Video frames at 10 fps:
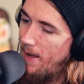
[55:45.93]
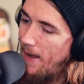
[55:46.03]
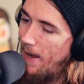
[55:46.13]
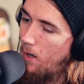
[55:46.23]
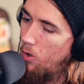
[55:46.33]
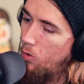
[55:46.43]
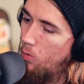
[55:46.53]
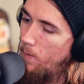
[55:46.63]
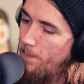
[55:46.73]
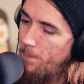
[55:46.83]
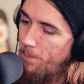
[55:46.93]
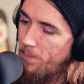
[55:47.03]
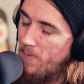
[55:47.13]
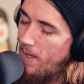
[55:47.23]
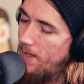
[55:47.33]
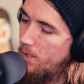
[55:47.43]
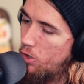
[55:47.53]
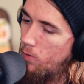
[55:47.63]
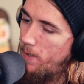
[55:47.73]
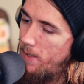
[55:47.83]
how
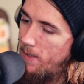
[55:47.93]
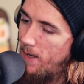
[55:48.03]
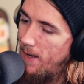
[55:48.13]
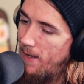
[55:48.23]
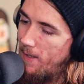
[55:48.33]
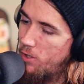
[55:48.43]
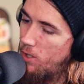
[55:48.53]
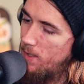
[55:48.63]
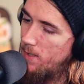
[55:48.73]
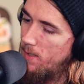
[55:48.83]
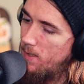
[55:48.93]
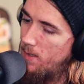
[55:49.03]
history is just